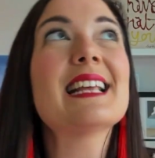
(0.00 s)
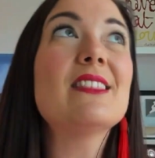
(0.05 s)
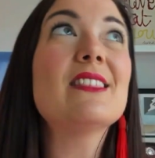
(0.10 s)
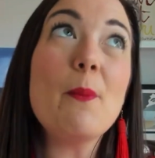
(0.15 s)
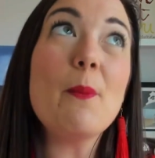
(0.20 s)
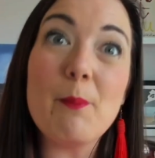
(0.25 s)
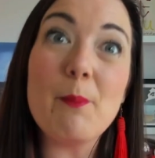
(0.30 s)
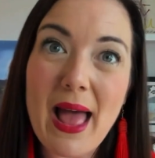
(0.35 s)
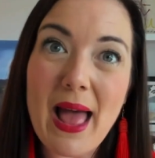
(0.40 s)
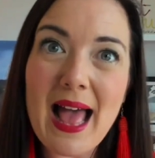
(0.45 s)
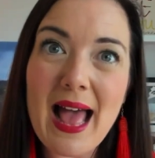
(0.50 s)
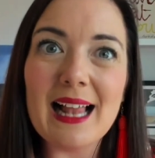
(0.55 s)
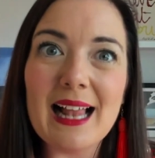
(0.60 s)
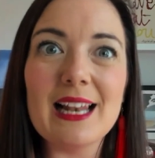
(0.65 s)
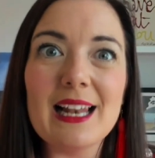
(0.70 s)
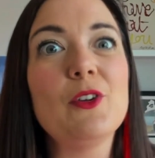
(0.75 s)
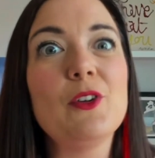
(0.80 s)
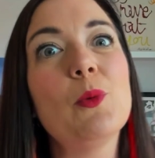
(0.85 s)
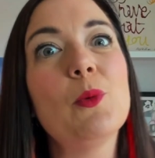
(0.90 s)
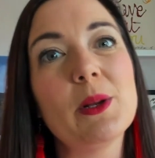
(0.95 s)
the bell
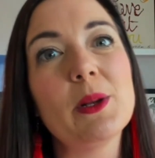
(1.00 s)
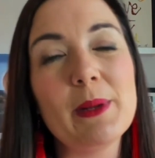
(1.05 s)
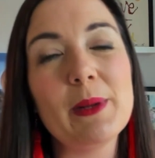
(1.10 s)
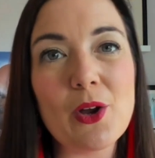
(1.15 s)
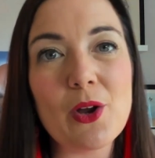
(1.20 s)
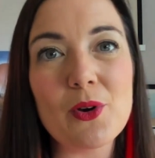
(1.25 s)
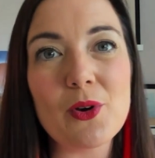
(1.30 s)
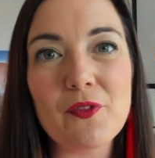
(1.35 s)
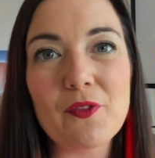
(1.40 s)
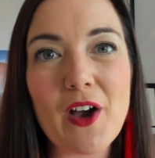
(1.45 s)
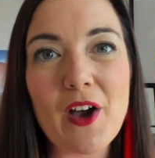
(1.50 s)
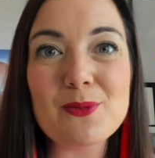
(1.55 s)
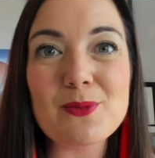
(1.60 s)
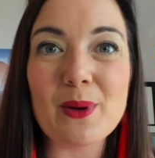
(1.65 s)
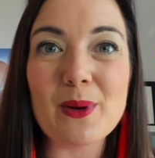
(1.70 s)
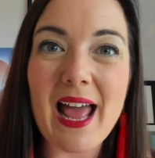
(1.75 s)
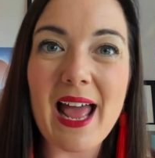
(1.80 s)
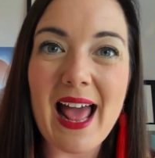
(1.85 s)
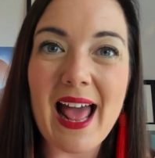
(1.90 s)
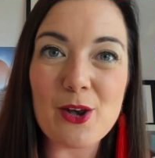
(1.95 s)
if you want to be notified
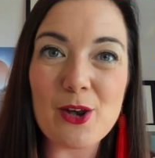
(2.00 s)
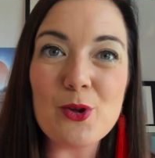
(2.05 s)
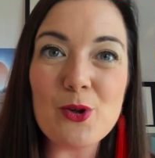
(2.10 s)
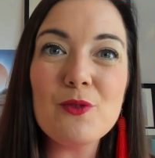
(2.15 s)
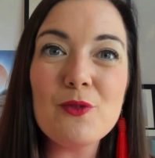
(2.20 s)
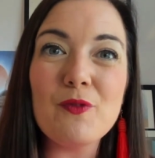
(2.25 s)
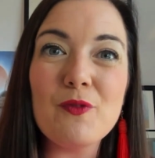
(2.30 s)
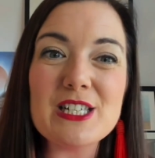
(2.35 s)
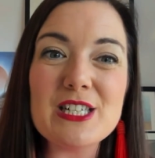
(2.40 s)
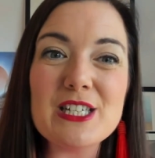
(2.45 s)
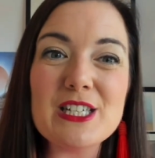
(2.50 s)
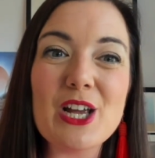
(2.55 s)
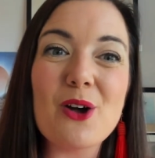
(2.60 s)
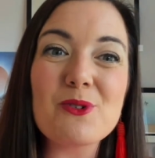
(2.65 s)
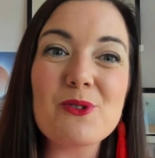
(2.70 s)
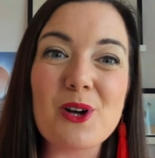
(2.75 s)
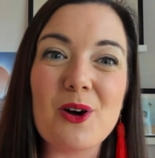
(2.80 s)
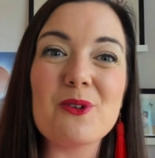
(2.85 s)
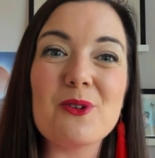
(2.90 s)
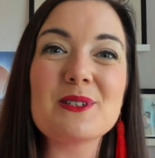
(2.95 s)
when a new video
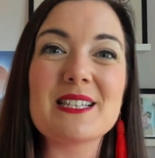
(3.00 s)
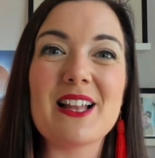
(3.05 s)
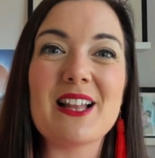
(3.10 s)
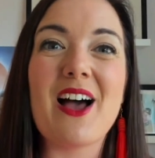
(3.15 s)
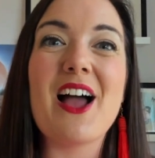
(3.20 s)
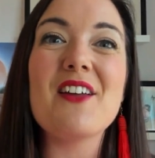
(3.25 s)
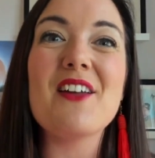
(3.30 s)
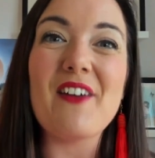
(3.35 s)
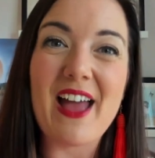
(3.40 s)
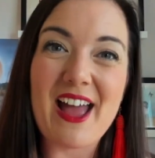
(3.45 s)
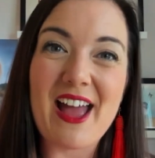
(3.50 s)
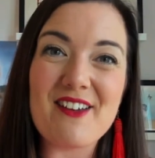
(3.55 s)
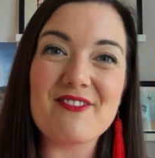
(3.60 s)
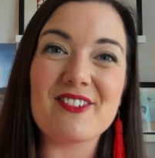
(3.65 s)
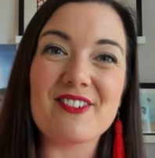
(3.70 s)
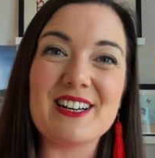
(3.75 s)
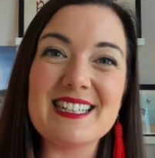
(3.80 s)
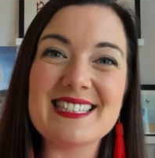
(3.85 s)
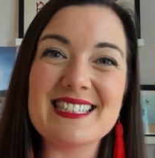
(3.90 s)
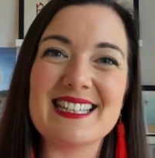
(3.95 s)
goes live
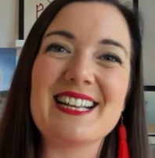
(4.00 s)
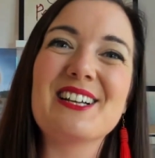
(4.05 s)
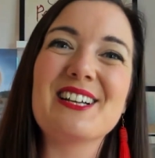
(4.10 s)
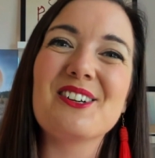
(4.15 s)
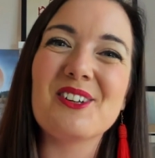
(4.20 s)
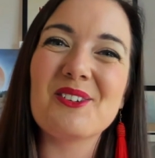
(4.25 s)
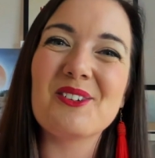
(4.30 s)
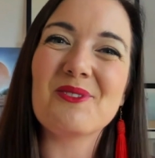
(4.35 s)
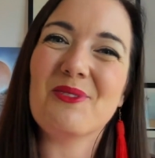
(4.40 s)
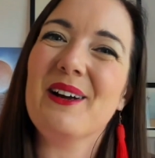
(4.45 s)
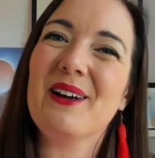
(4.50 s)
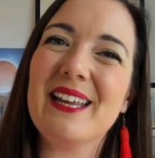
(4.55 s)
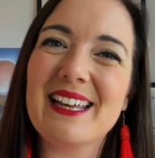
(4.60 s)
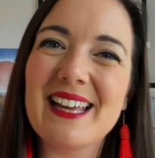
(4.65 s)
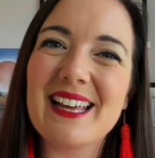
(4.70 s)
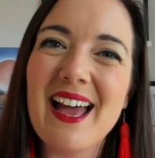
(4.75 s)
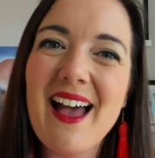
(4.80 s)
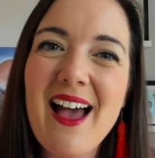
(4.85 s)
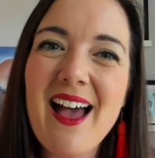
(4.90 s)
every single week.